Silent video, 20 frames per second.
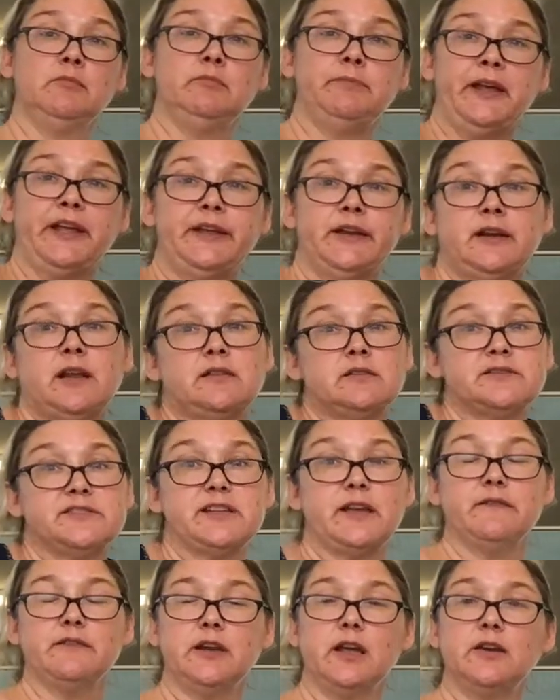pay another
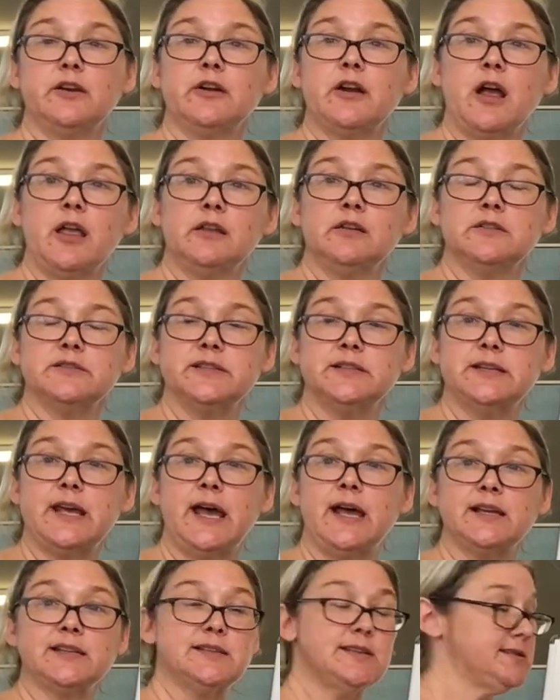$700 in
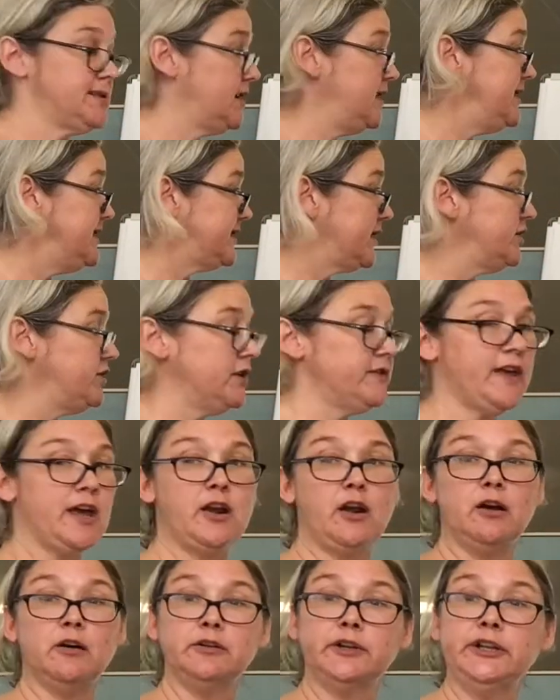taxes, and he's going to do that
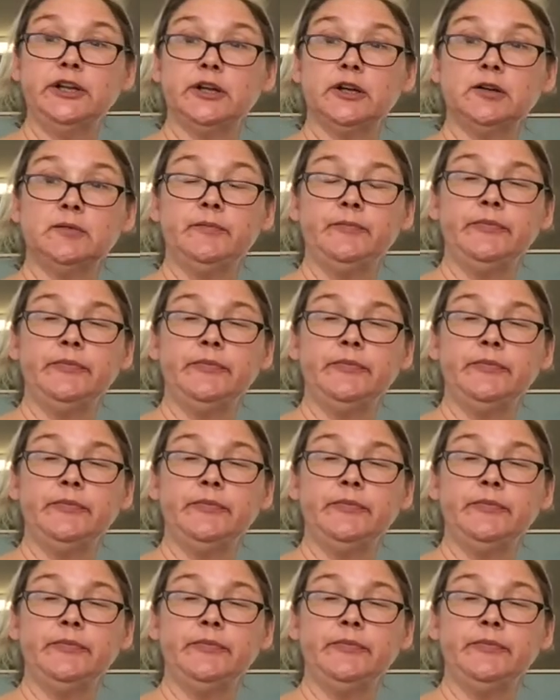all year.